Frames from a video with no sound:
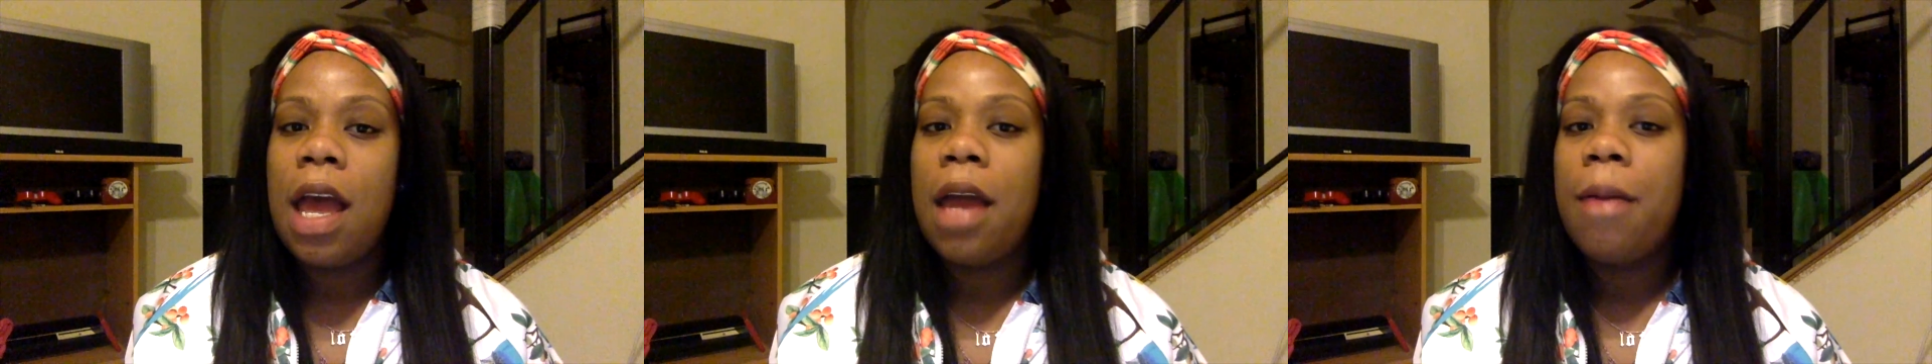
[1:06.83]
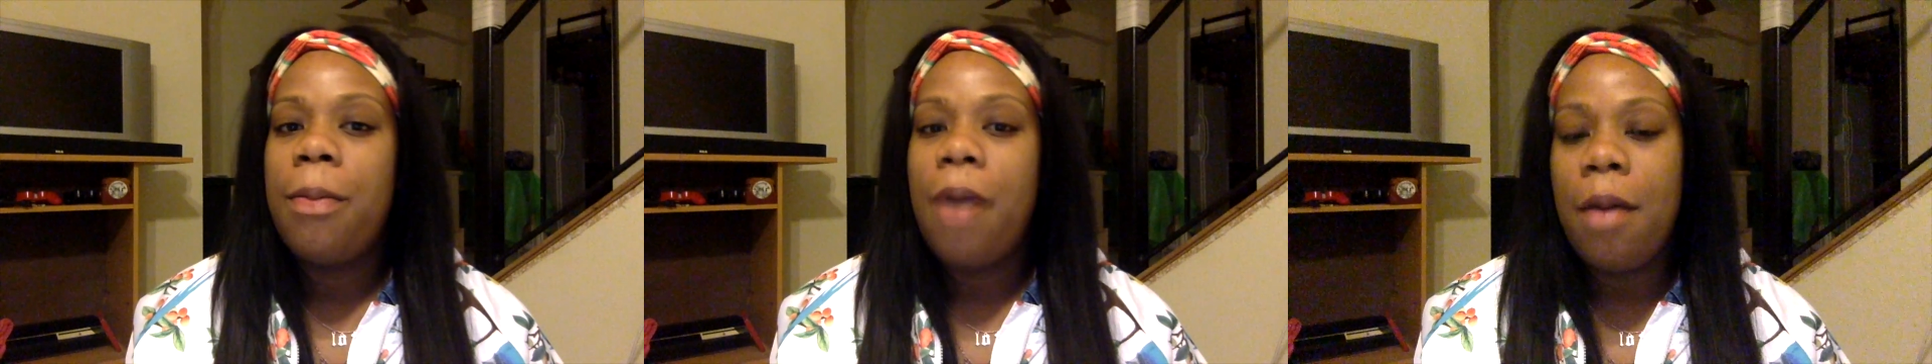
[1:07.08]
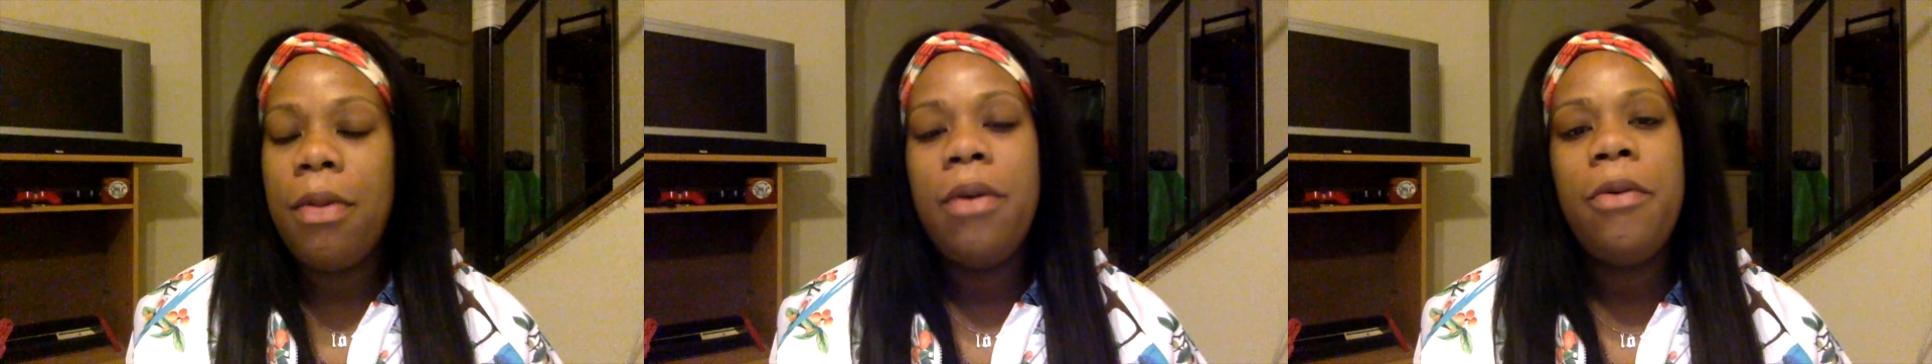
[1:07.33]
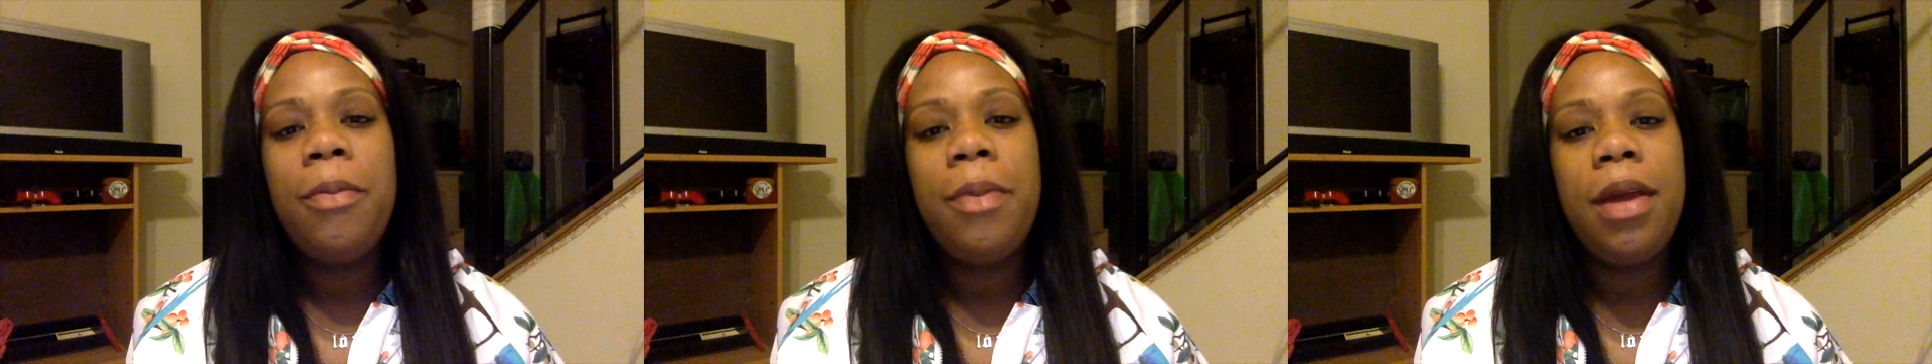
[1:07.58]
it
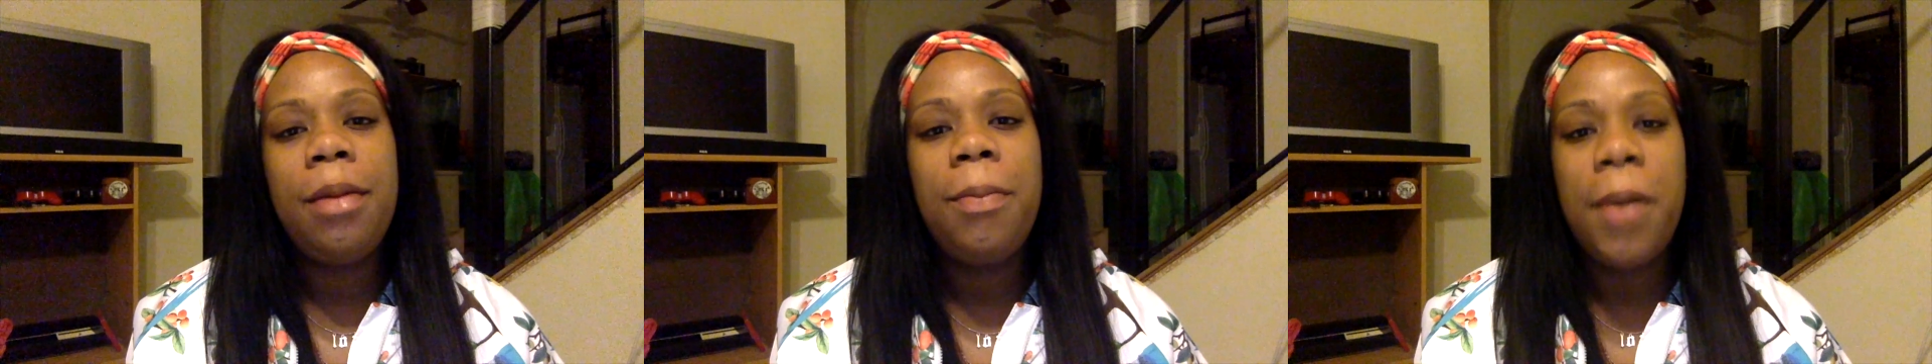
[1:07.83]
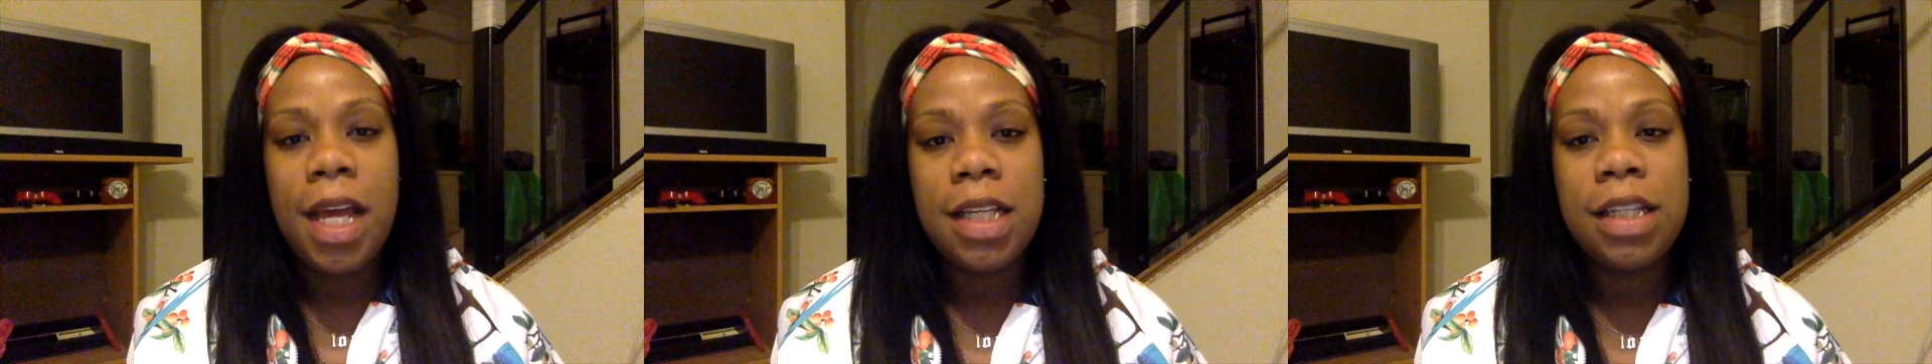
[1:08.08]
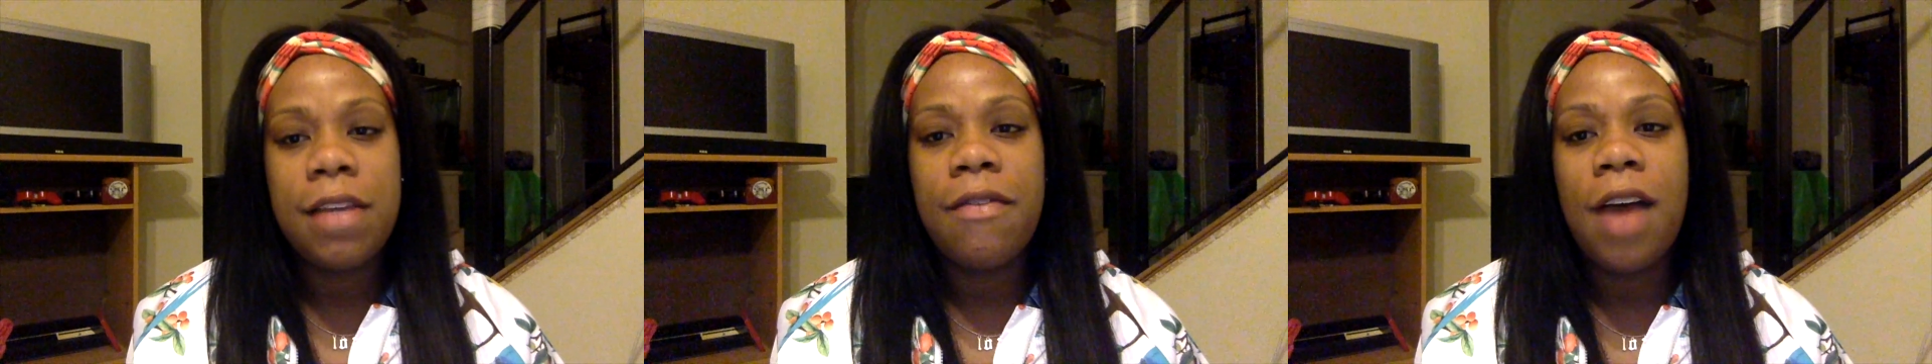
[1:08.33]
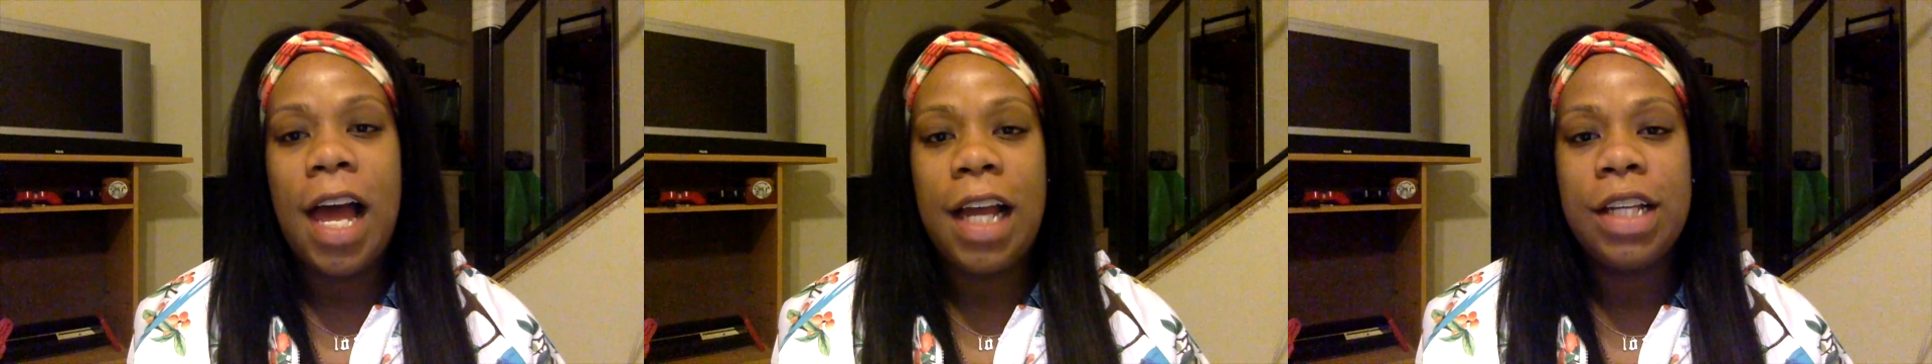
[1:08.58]
probably would be best
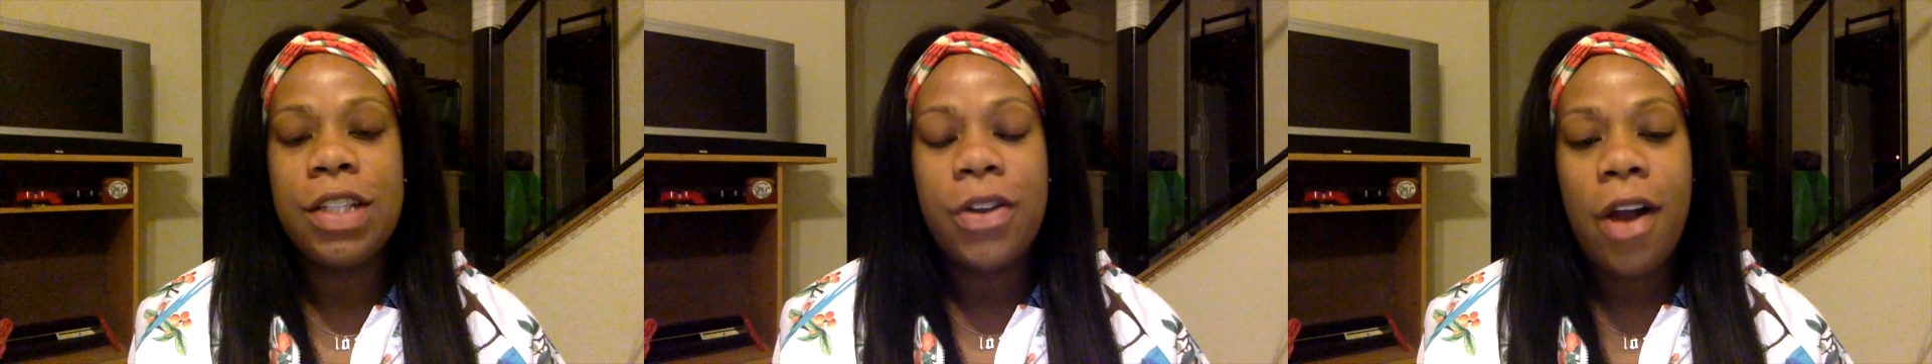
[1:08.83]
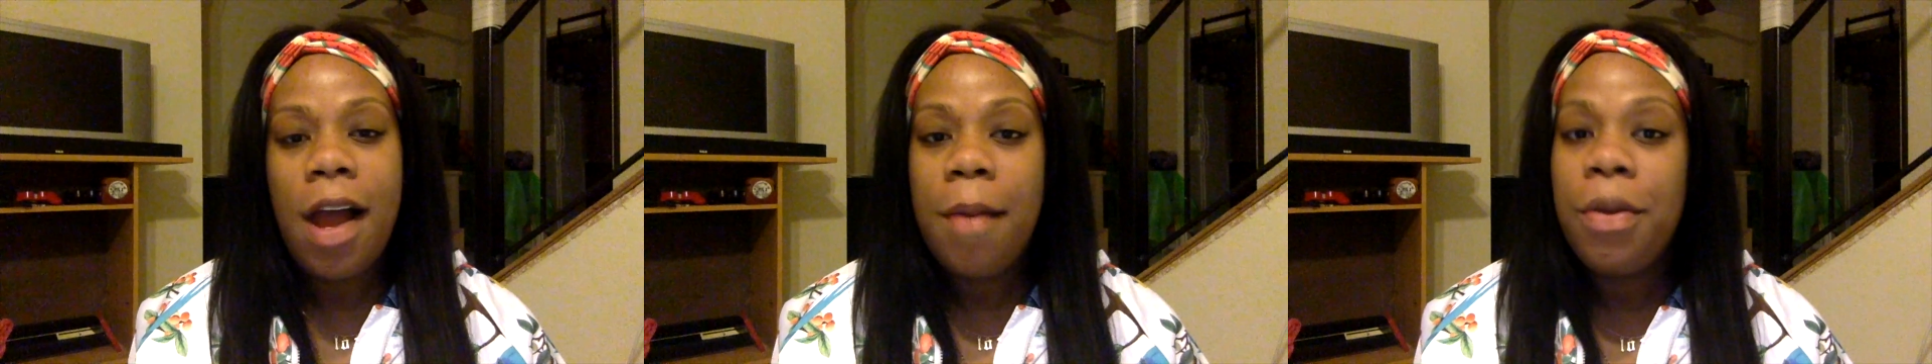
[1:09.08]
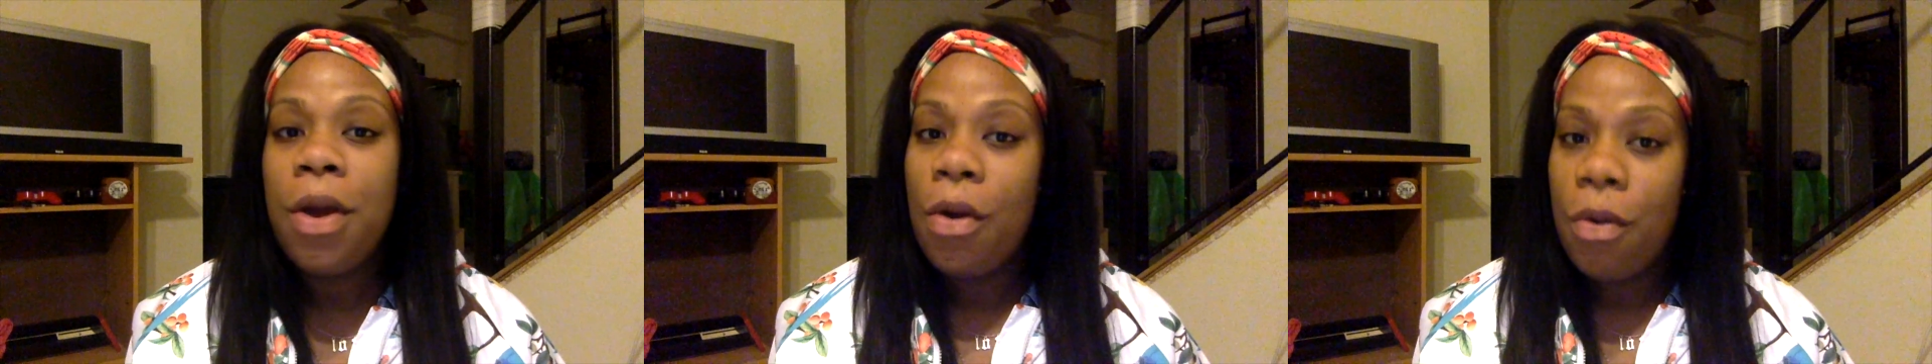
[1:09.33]
if I described